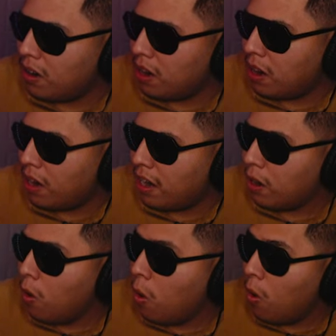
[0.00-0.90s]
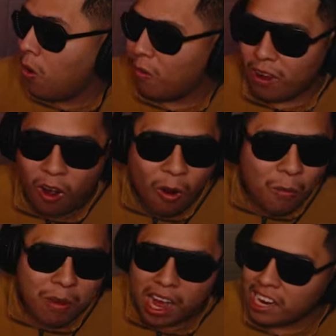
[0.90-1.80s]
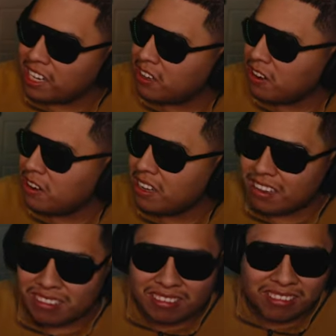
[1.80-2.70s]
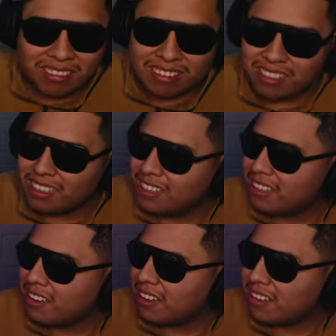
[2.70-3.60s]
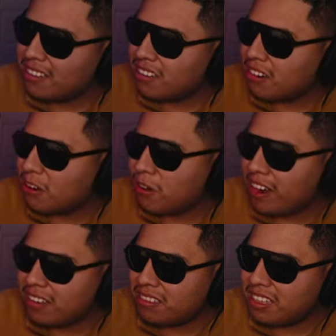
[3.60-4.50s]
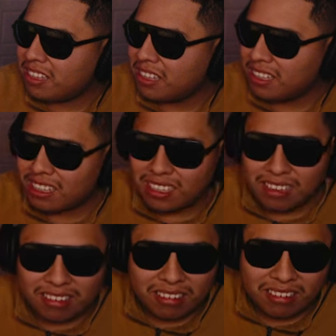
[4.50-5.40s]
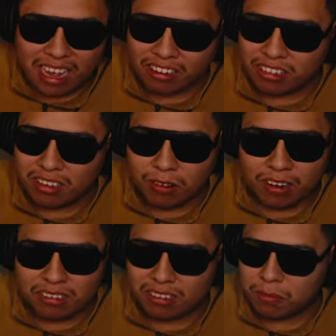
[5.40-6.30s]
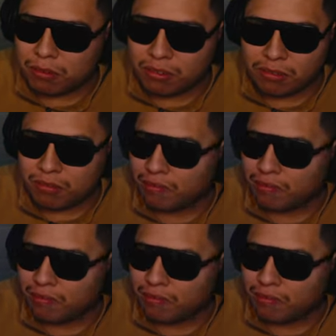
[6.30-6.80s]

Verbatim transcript: All right. Oh my goodness. This is crazy. This is actually crazy, bro.